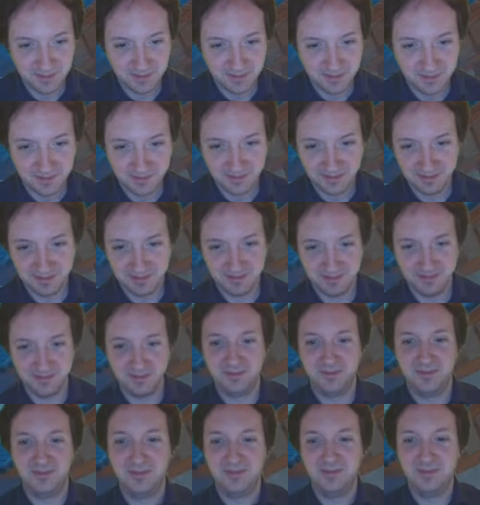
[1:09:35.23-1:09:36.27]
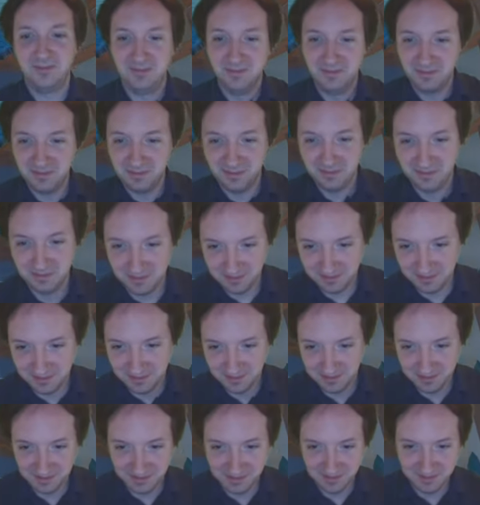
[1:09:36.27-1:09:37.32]
that you get a little animation, right,
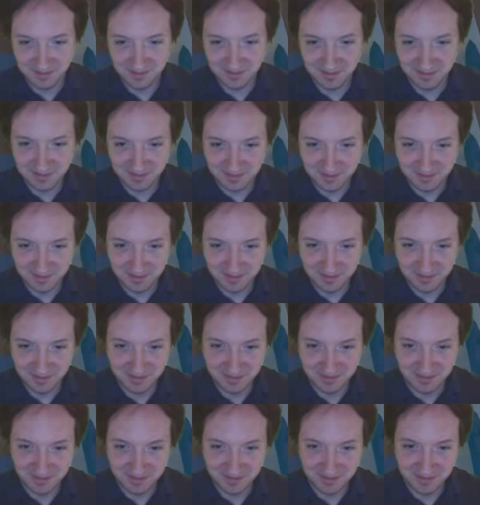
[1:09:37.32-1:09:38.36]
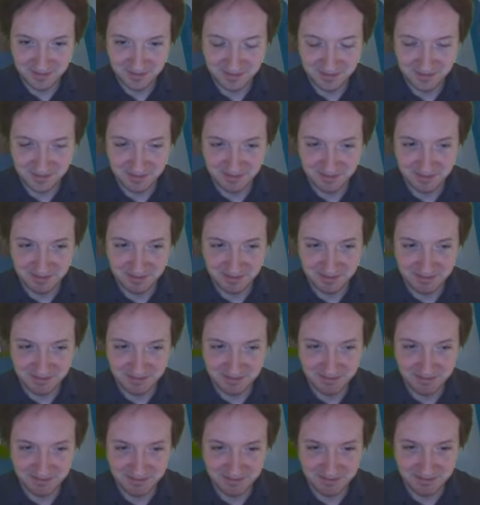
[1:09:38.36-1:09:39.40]
which is literally there. Your character going, mm-hmm,
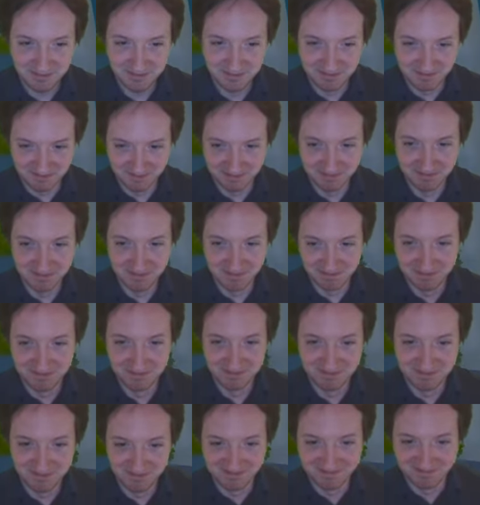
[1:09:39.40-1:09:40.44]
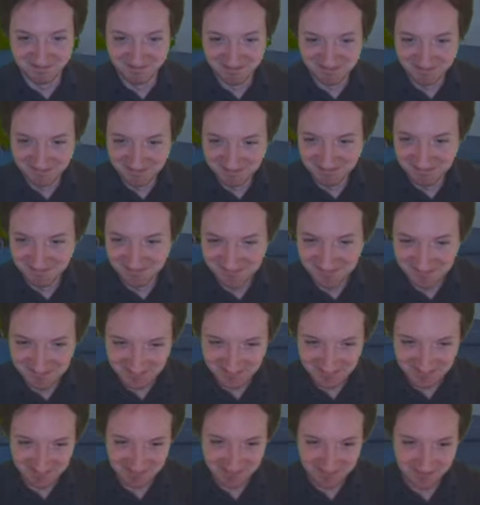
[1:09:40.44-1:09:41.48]
mm-hmm, mm-hmm,
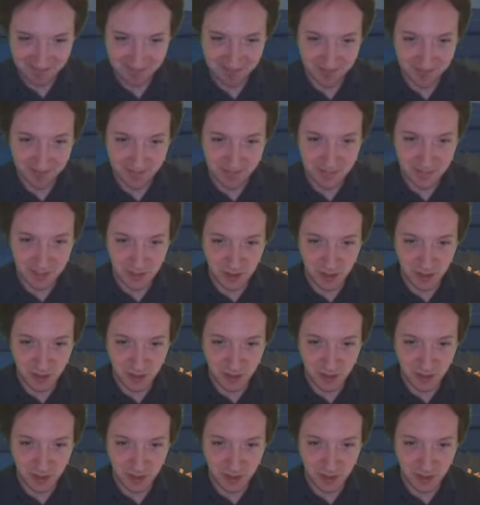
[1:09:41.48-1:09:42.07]
mm-hmm.